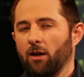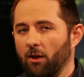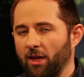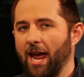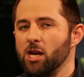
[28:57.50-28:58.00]

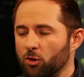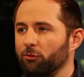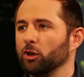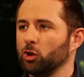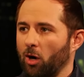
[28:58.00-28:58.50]
the
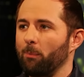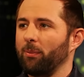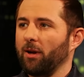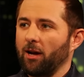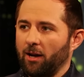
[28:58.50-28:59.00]
hatred for
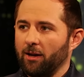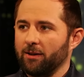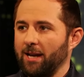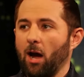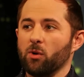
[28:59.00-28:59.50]
Trump
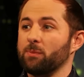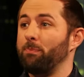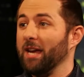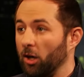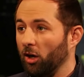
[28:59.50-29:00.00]
now is
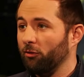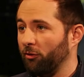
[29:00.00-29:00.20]
bigger